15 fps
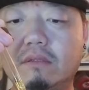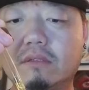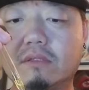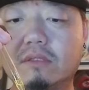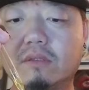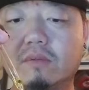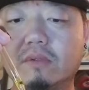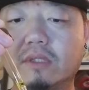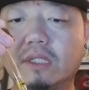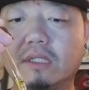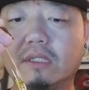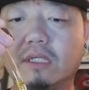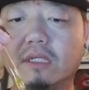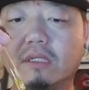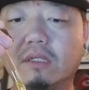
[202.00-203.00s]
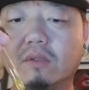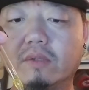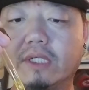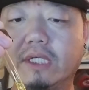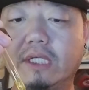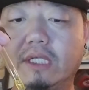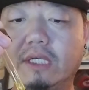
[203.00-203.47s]
So we'll get that
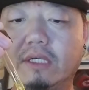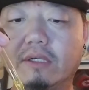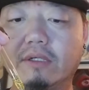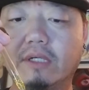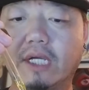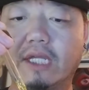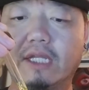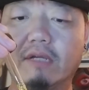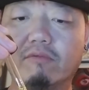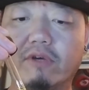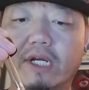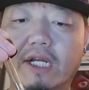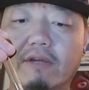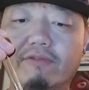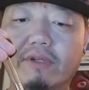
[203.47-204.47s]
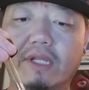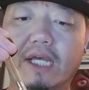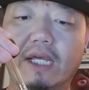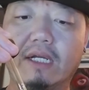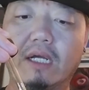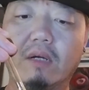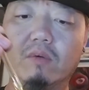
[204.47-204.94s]
going here. And then right after
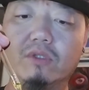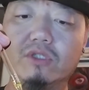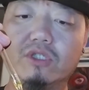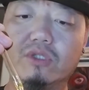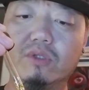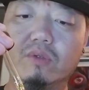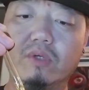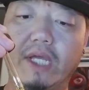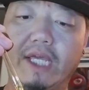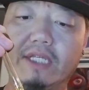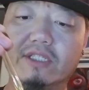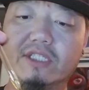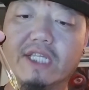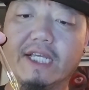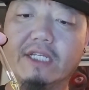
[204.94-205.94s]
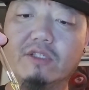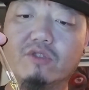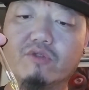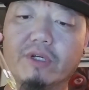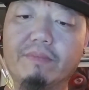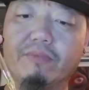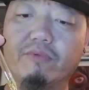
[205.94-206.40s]
that, I will do a second
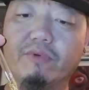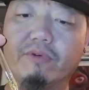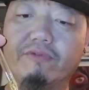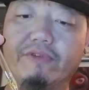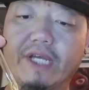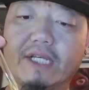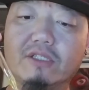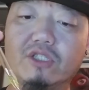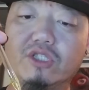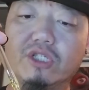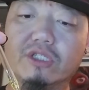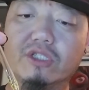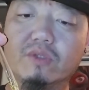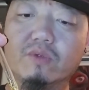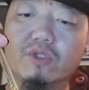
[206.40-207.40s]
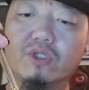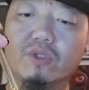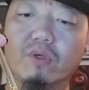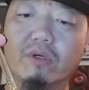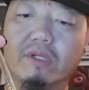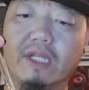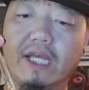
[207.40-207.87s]
drip real fast just to
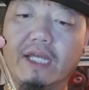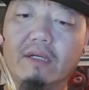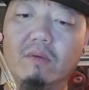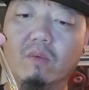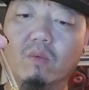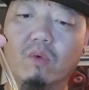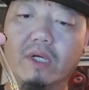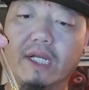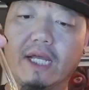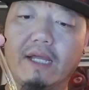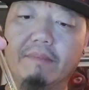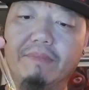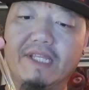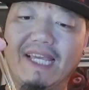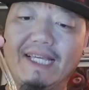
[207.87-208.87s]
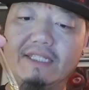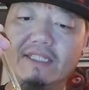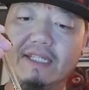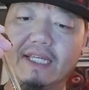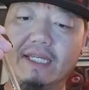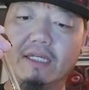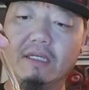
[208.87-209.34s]
ensure that what I'm
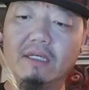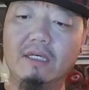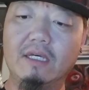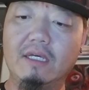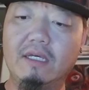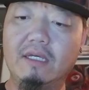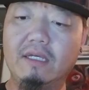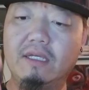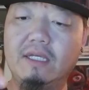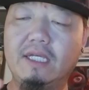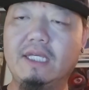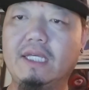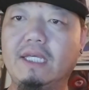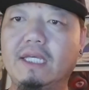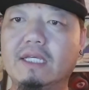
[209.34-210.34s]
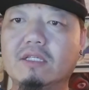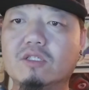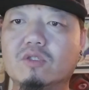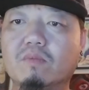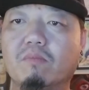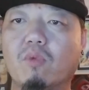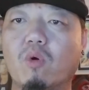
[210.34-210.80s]
tasting
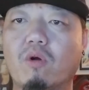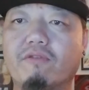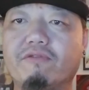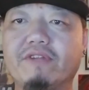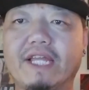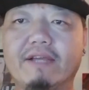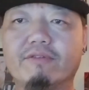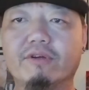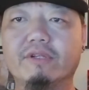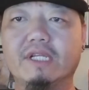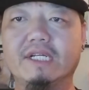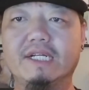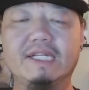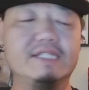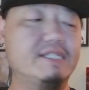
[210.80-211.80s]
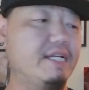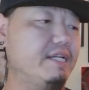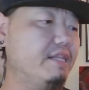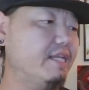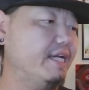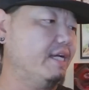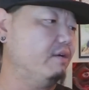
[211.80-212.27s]
is more flavor than it is
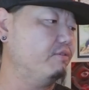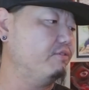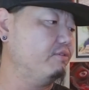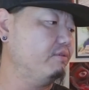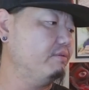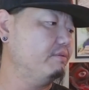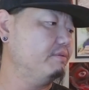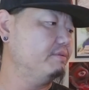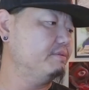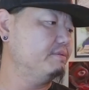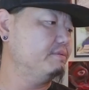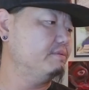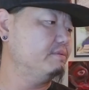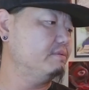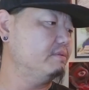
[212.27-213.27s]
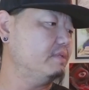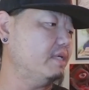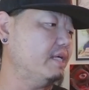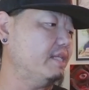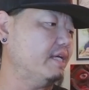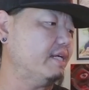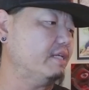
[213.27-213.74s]
anything else
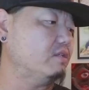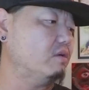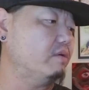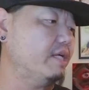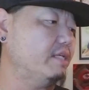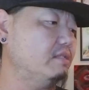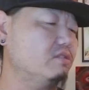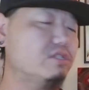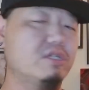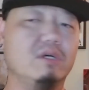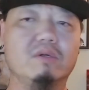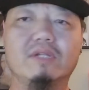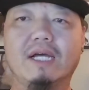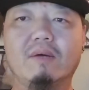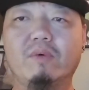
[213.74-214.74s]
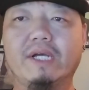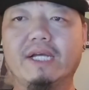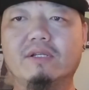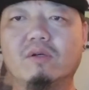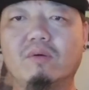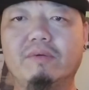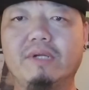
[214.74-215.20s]
and that I don't end so that way I
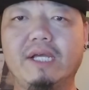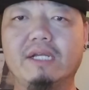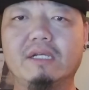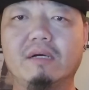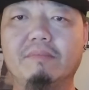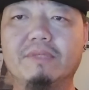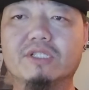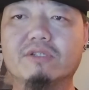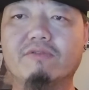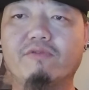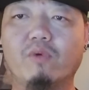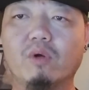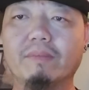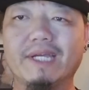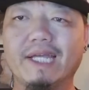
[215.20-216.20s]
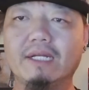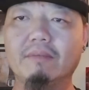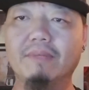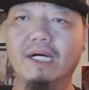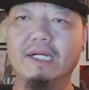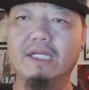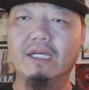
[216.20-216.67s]
don't end up misinforming
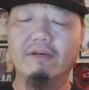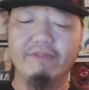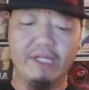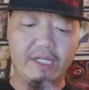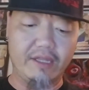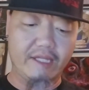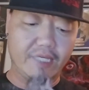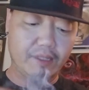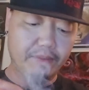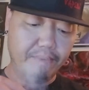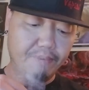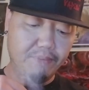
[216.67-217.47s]
anybody of anything